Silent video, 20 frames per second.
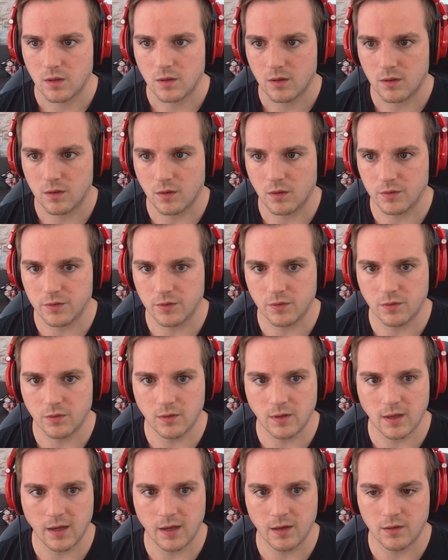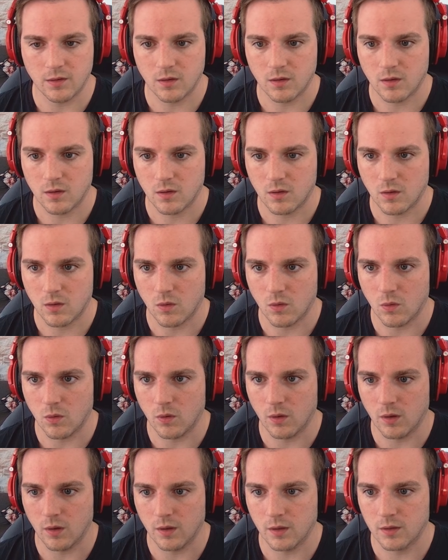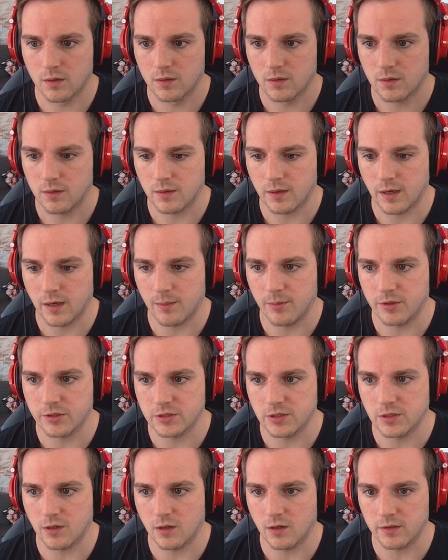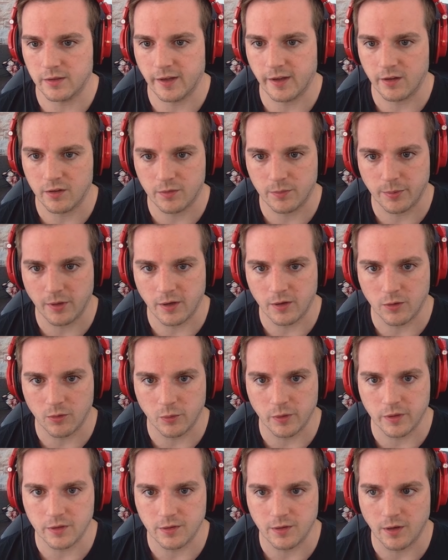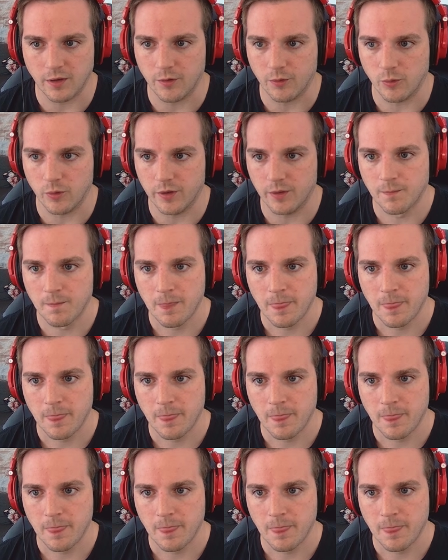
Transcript: Can also do that. Or, yeah, a bunch of dog tags, but I don't want another one.